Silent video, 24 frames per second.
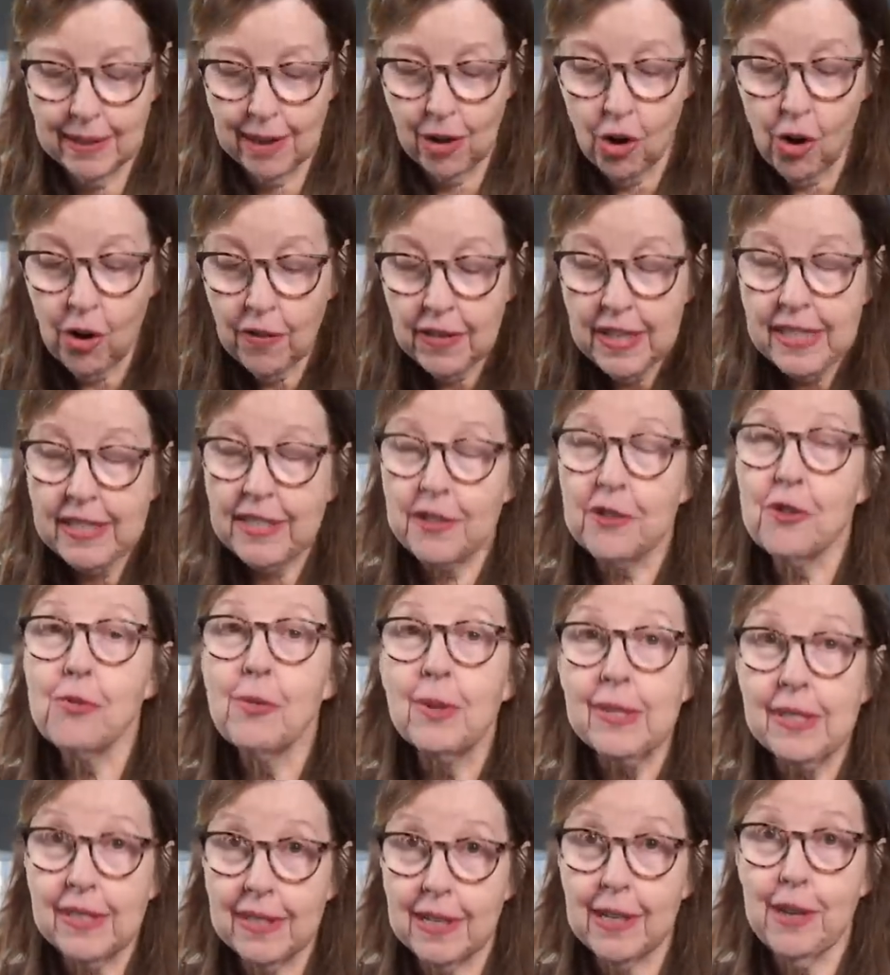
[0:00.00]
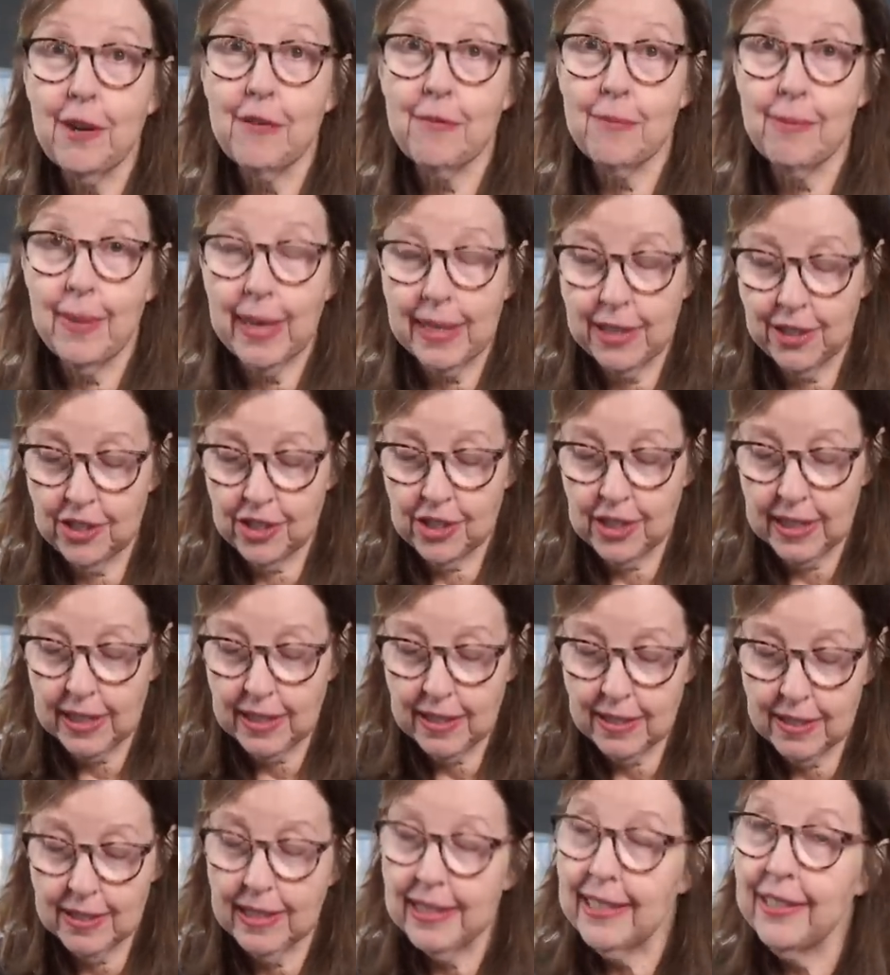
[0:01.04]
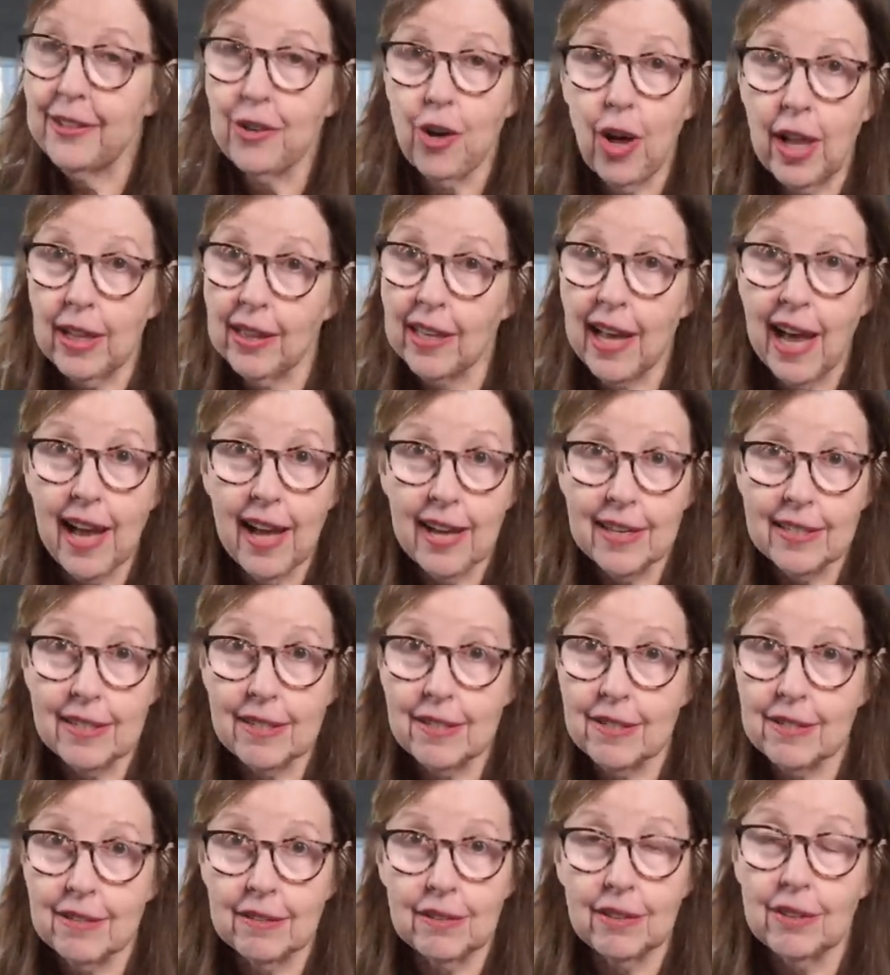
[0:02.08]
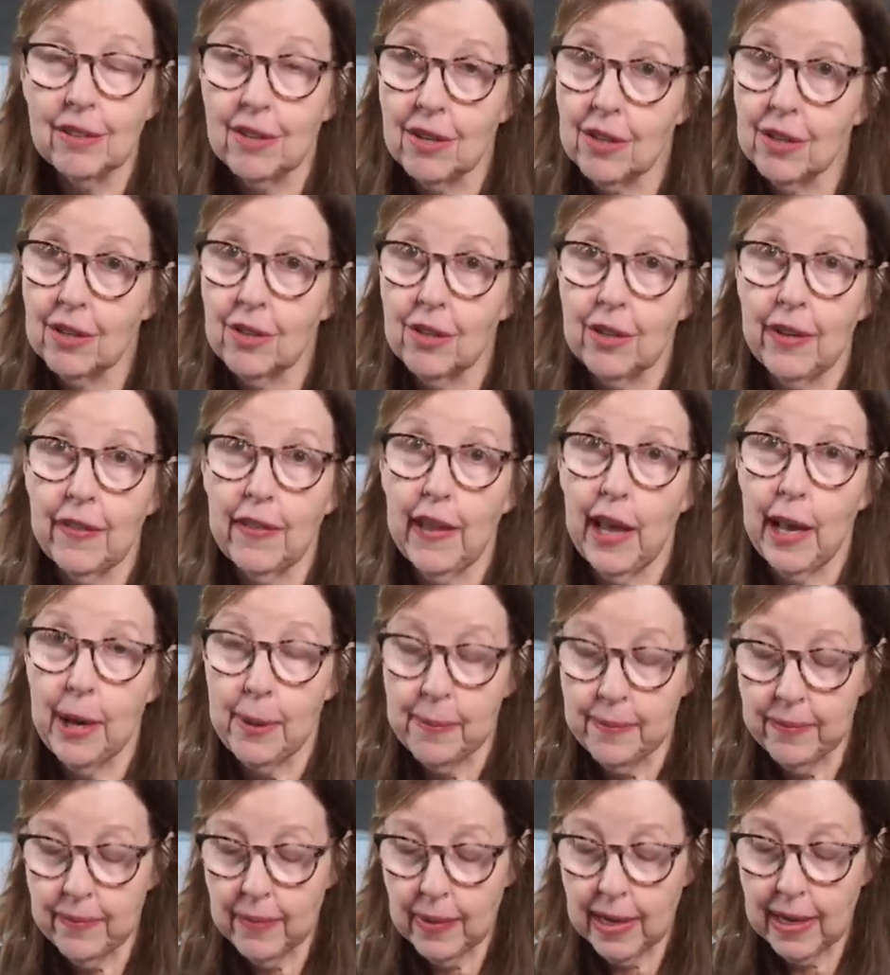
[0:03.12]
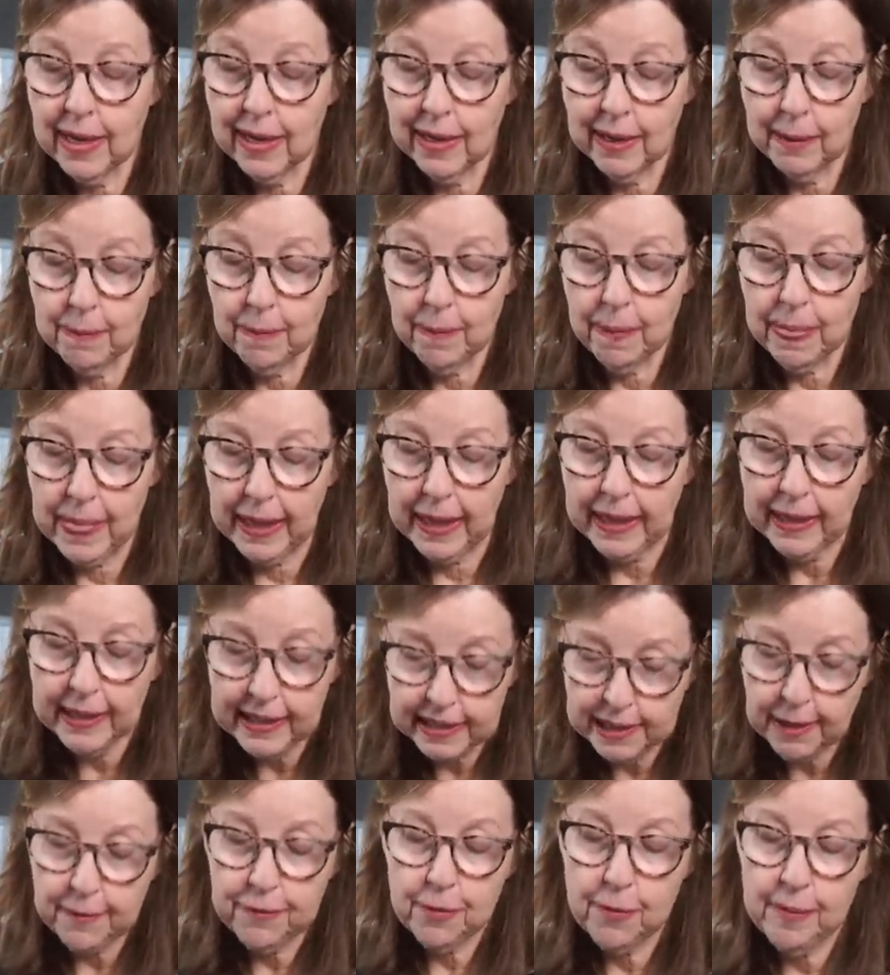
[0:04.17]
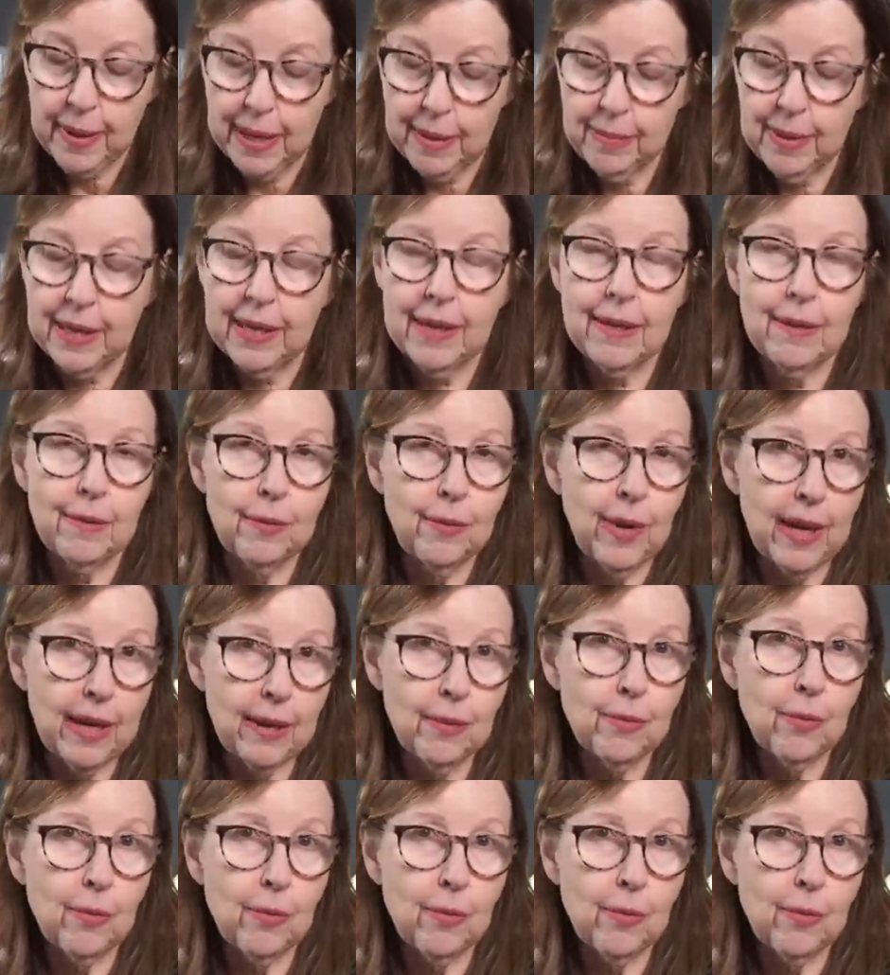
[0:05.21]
all these other ones that I've mentioned, I did not last long on them, um, except for maybe Weight